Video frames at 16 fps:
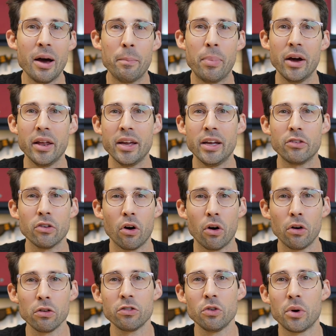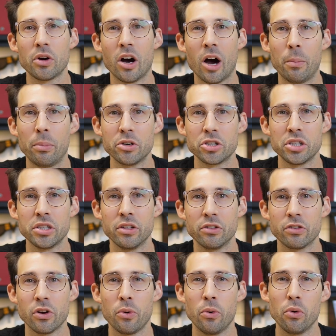but it's also accomplishing the
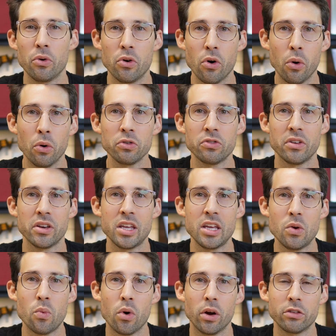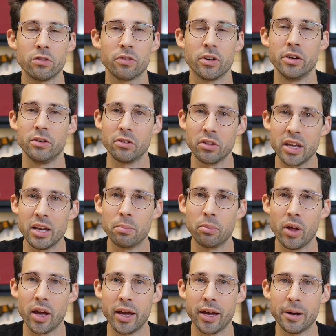tonal goals that he wants for his lead
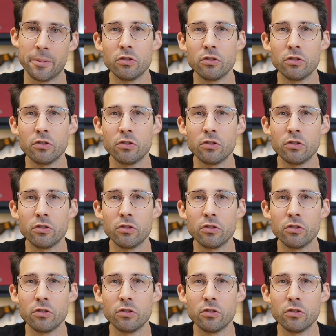playing.